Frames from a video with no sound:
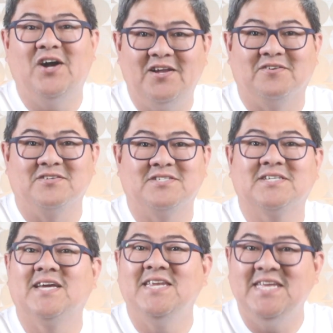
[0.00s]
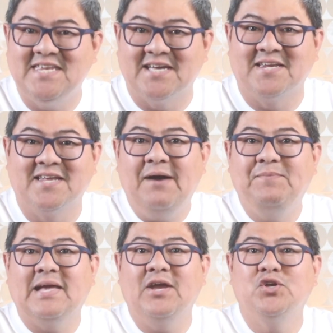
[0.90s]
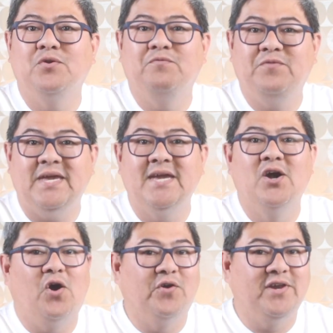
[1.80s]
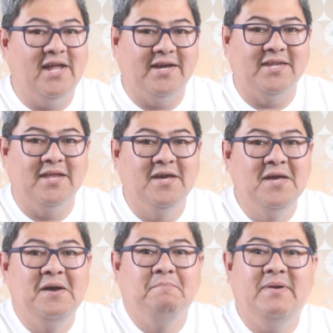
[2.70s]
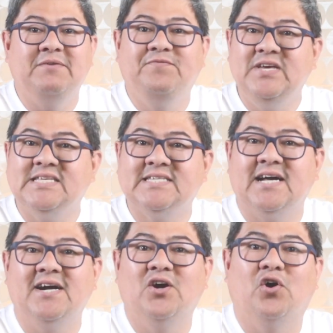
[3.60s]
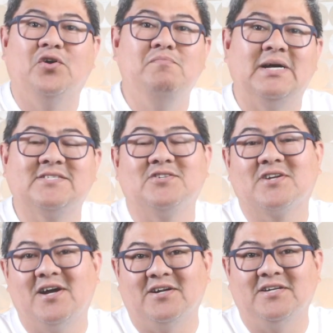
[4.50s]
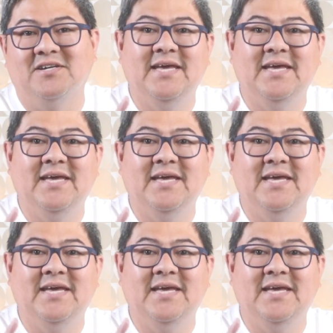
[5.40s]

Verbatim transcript: dollars Canadian application fee online by Visa or MasterCard.